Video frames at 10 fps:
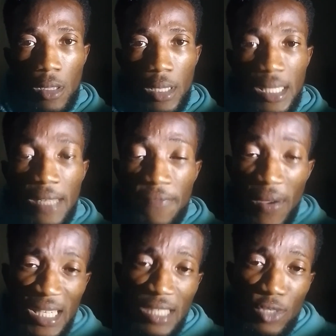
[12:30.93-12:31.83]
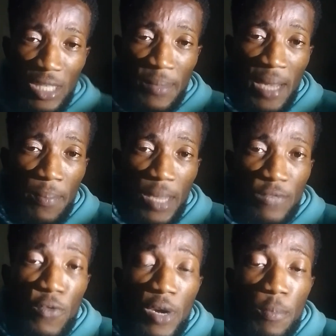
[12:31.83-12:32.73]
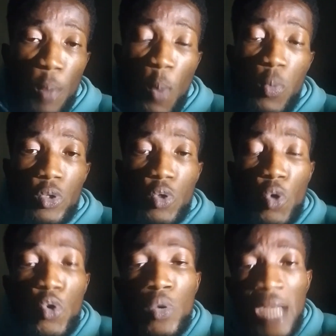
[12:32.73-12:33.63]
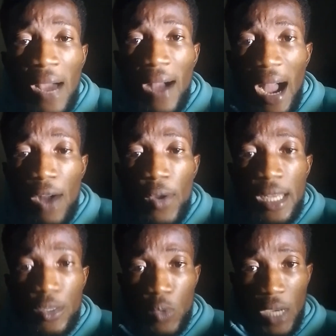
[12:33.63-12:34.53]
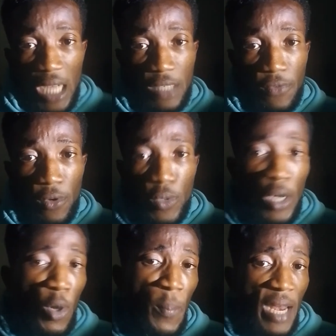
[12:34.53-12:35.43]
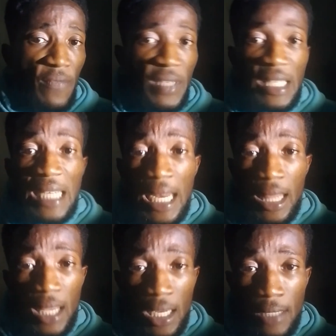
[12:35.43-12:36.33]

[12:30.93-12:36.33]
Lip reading: They founded this social media platform for a purpose. So you now are going there to catch fun. You are not benefiting anything.